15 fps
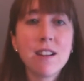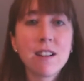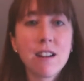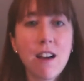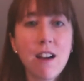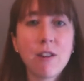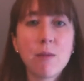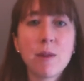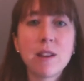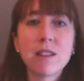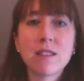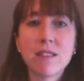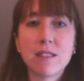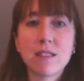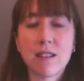
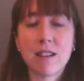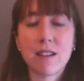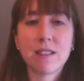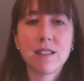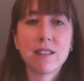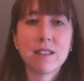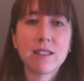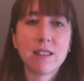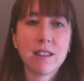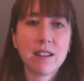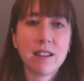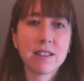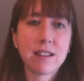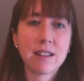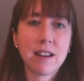condiments and sauces and
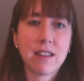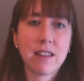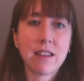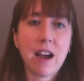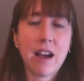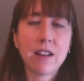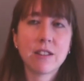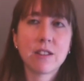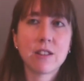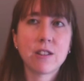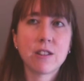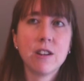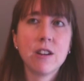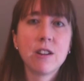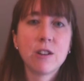things like that
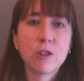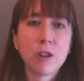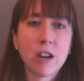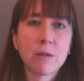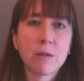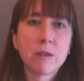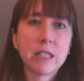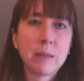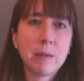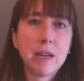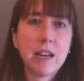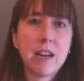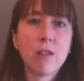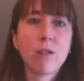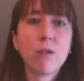to try to
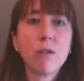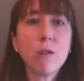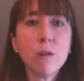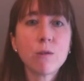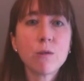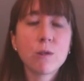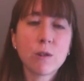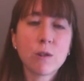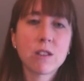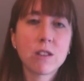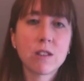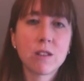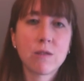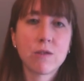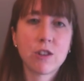eliminate those
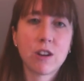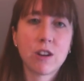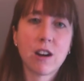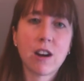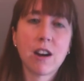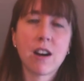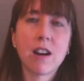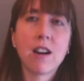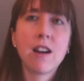sources of sugar.